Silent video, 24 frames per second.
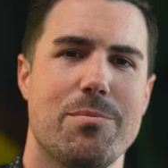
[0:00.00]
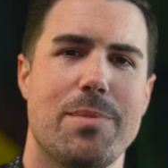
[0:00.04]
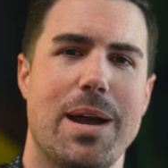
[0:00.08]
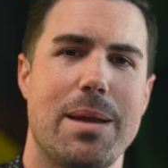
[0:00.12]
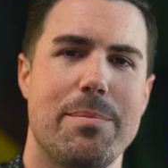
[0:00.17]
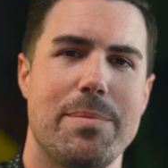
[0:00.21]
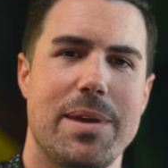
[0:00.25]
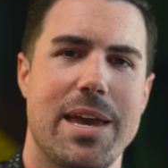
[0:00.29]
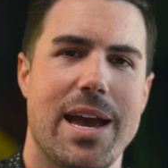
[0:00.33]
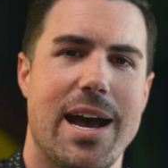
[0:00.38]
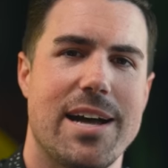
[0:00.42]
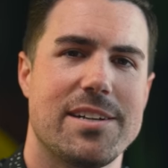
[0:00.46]
might
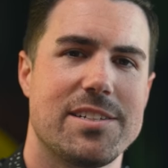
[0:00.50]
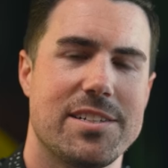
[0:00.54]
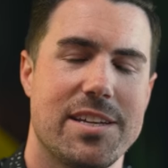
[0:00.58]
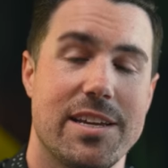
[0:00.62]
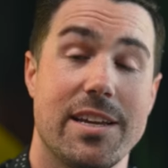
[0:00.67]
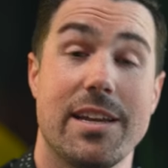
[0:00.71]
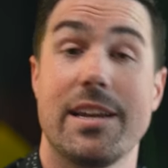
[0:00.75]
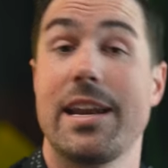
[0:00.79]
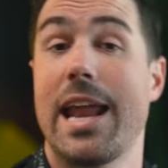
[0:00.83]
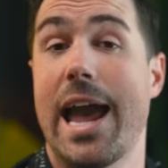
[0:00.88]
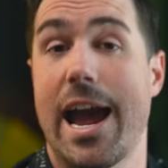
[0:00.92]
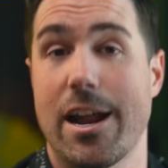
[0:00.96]
be
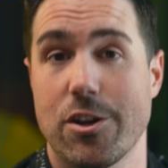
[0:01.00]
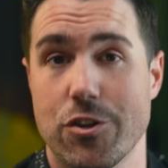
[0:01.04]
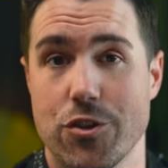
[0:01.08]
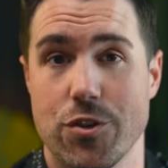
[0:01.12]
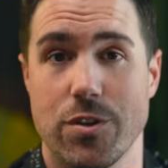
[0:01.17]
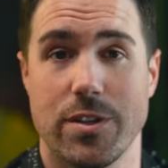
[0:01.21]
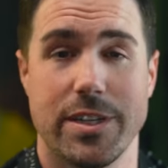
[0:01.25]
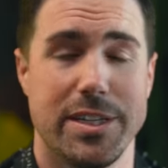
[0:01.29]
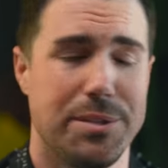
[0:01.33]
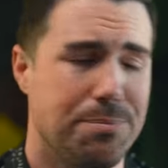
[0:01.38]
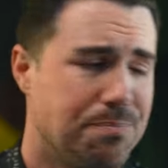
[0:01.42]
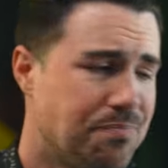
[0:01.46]
asking
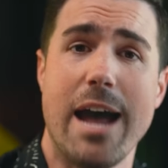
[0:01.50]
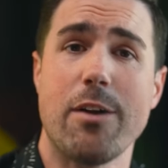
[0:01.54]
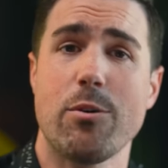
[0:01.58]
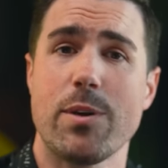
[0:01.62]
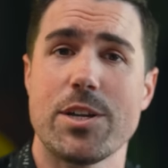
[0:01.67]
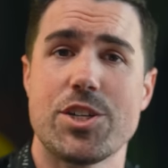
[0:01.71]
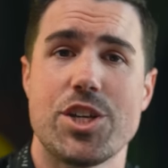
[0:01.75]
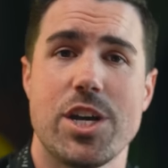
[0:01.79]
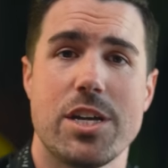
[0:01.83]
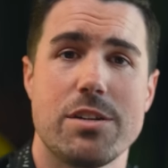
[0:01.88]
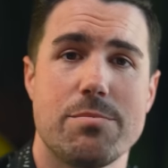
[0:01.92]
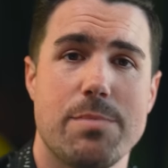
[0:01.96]
naturally, how do I
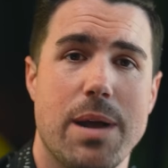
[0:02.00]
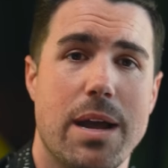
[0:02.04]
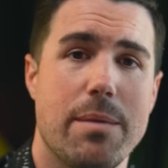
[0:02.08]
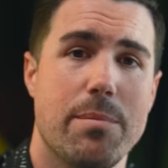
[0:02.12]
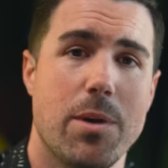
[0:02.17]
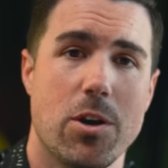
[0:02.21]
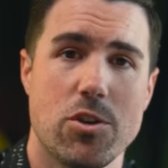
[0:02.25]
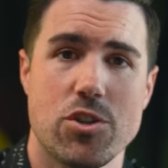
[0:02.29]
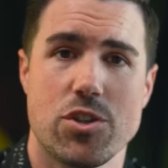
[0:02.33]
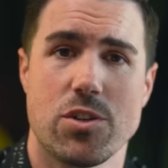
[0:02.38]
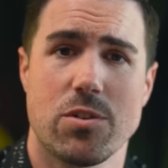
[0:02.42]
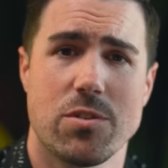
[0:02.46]
change my
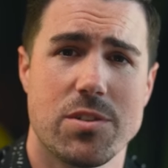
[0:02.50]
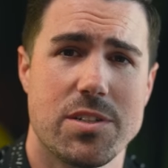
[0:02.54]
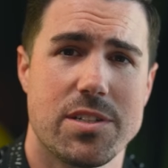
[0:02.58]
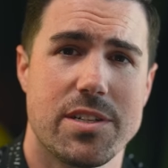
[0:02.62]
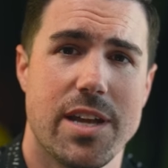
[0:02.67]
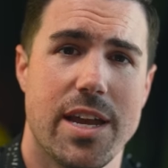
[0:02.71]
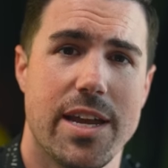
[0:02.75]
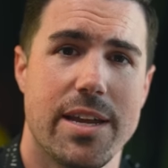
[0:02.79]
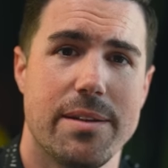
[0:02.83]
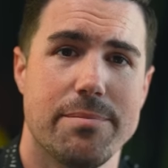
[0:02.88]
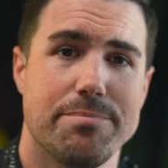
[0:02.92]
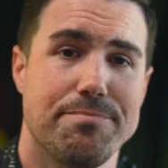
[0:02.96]
emotional
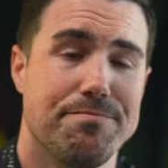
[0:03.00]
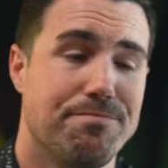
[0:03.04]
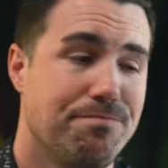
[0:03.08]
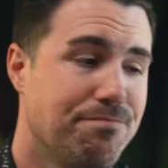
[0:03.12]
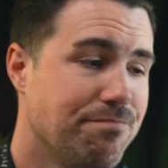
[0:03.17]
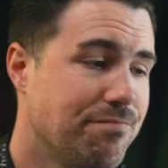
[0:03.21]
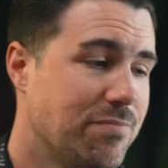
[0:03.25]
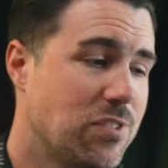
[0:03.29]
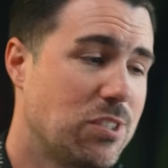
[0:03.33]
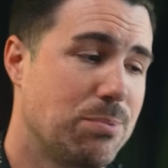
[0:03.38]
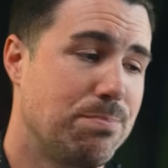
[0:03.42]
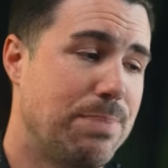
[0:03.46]
state,
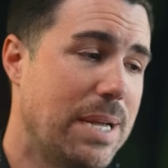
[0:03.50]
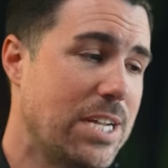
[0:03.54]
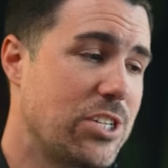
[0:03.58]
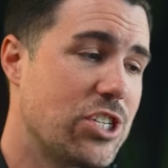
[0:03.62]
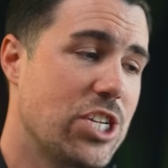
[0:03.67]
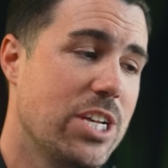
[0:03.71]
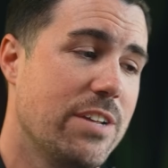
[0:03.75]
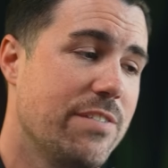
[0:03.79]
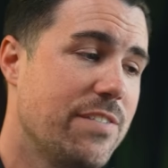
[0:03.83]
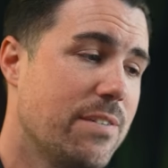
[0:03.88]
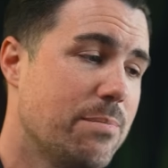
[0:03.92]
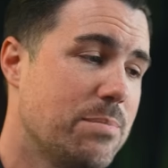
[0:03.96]

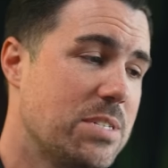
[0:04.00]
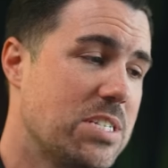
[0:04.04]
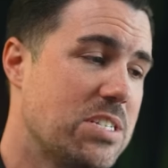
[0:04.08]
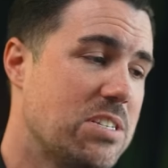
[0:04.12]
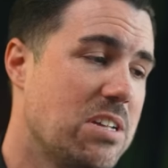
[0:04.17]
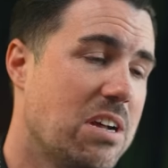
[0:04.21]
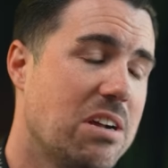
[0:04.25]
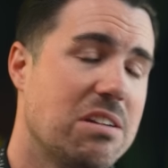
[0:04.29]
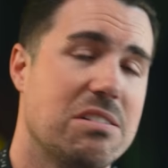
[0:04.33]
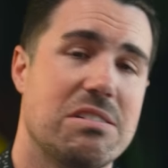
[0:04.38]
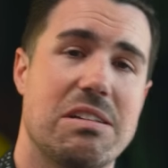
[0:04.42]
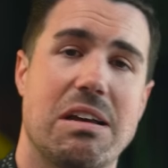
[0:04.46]
especially if I'm
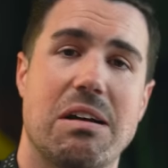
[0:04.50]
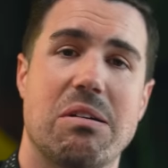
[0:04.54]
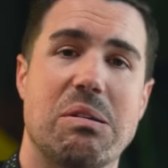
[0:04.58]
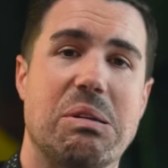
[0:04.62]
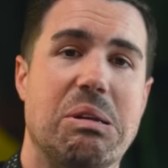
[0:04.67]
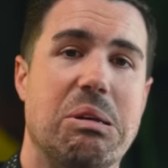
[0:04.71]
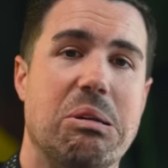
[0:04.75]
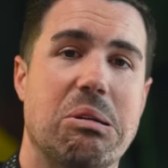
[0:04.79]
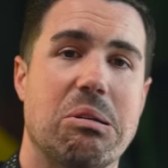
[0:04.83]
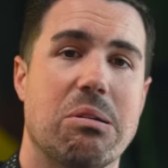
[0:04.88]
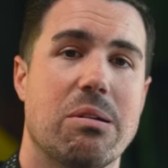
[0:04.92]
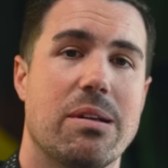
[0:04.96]
stuck down
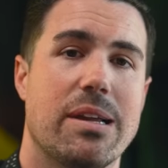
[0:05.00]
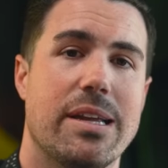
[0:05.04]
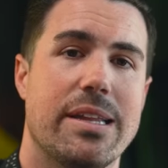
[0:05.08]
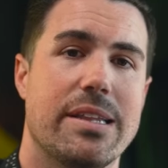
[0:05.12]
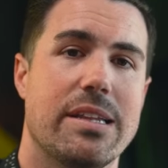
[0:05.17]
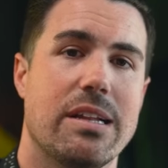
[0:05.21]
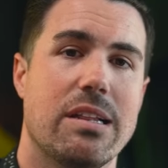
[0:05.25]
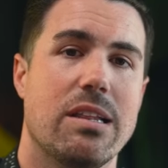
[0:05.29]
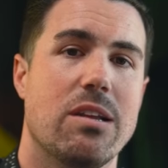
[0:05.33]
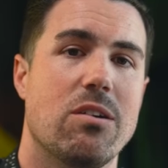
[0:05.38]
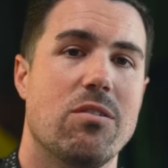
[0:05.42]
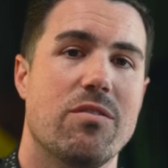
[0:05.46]
here in
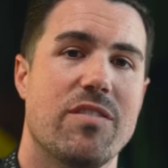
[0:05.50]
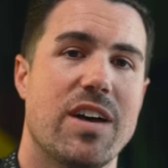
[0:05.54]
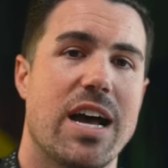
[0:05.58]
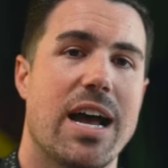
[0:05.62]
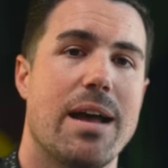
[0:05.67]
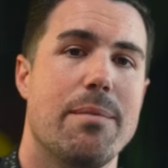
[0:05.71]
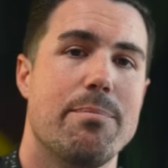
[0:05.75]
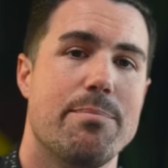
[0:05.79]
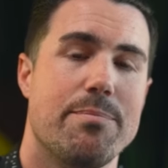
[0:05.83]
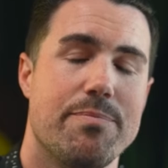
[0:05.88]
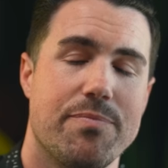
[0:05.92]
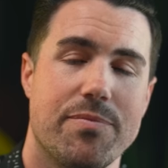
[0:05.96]
the low
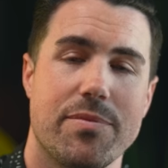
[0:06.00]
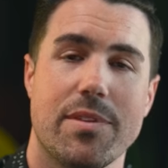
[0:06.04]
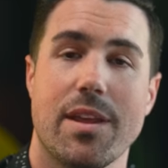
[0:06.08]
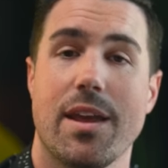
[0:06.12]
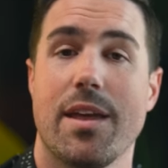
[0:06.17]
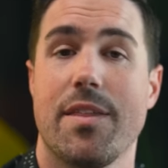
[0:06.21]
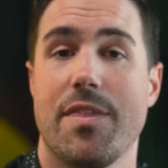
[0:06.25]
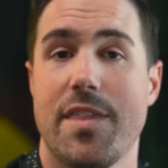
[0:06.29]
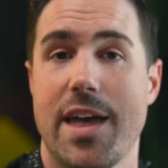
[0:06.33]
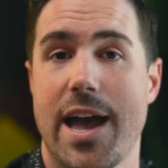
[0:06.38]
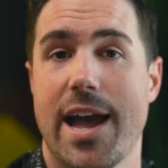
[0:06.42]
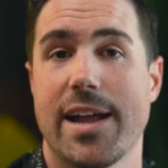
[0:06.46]
vibe?
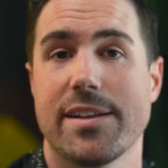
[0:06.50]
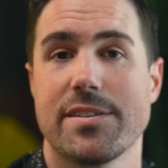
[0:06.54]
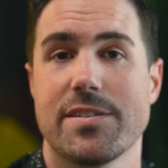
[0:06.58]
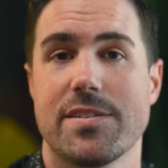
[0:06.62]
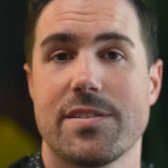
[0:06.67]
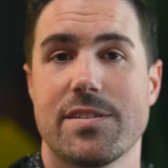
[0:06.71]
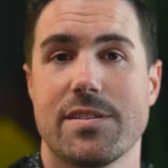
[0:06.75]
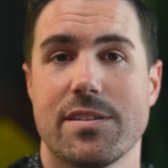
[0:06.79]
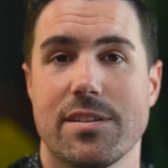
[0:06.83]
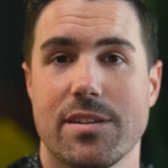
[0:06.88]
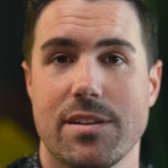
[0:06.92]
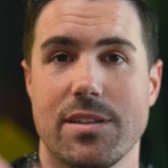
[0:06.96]
And
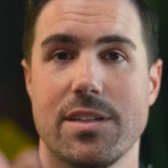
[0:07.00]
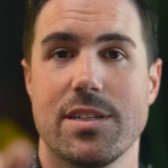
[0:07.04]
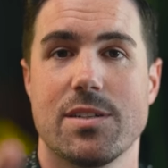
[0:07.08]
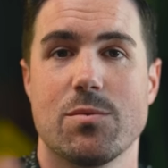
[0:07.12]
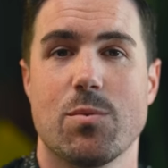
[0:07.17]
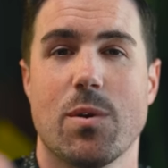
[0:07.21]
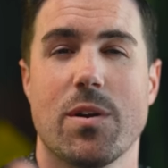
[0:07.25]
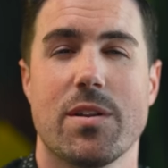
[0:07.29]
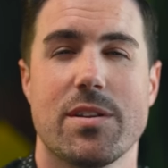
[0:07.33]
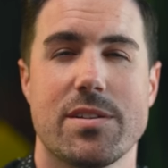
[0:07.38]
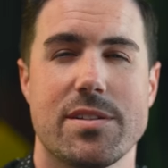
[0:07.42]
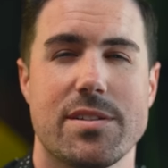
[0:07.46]
that is
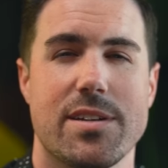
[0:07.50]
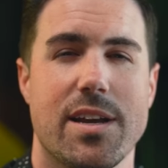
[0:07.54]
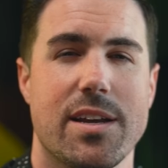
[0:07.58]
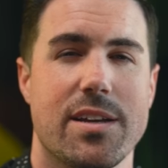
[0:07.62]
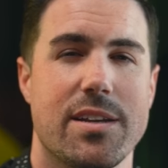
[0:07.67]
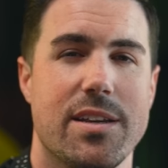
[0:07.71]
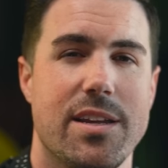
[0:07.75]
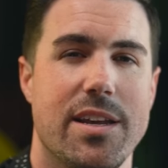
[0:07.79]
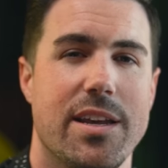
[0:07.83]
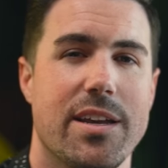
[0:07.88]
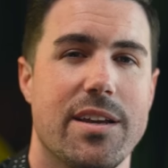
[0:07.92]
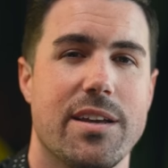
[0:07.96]
where this
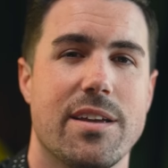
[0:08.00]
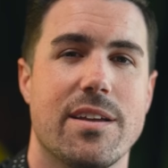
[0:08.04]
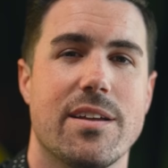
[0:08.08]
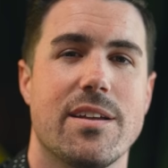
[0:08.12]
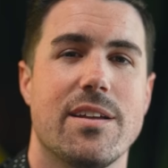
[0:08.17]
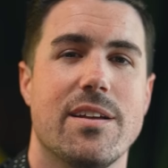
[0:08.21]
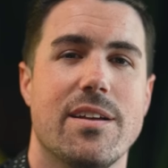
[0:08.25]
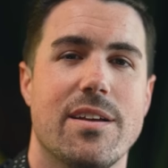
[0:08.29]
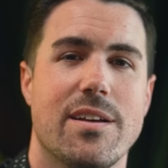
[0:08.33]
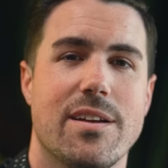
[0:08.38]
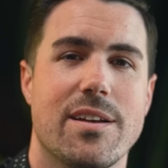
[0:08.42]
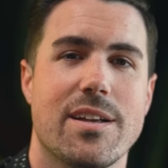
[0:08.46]
technique
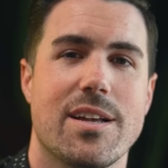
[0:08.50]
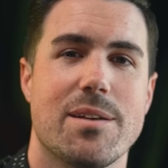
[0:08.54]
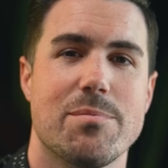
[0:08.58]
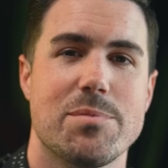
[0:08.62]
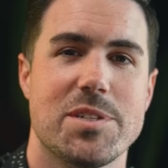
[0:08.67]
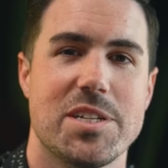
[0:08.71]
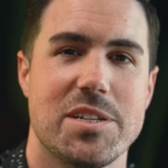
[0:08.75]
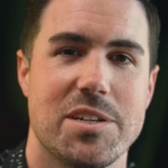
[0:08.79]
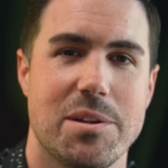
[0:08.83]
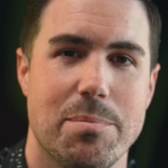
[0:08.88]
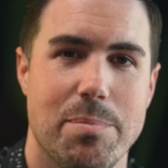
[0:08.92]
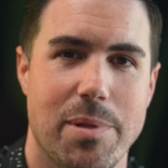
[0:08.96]

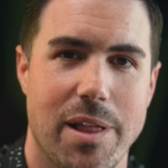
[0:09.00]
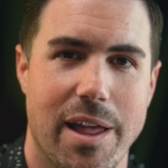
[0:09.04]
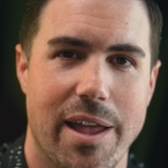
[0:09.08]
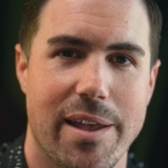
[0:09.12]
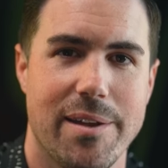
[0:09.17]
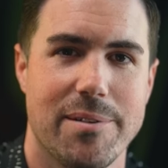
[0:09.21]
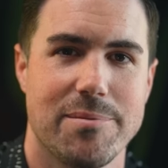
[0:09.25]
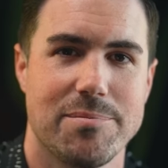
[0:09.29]
comes into play.